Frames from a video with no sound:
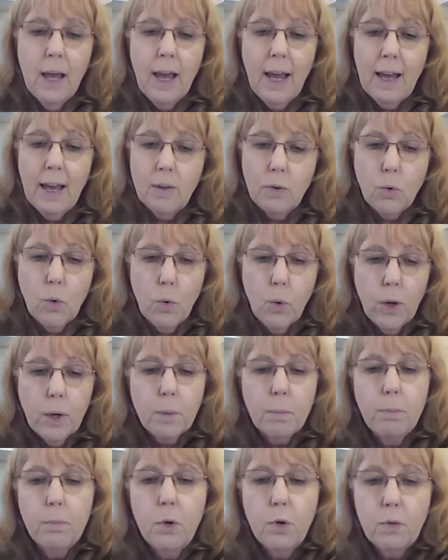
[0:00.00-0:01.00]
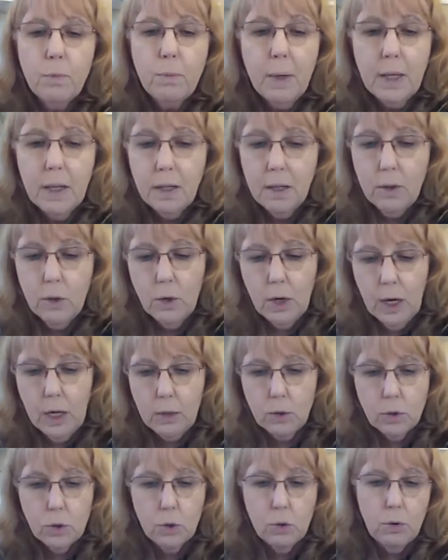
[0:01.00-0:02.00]
And quick movement, you
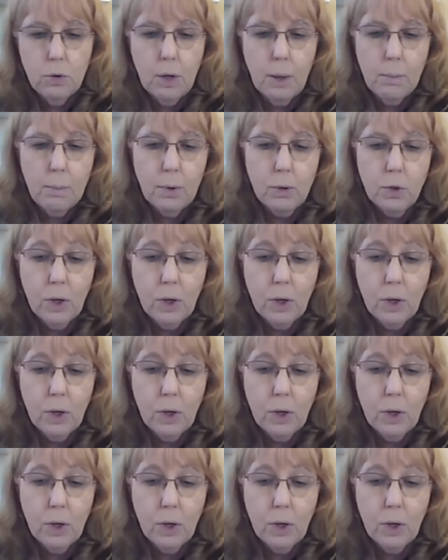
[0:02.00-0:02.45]
got 3 number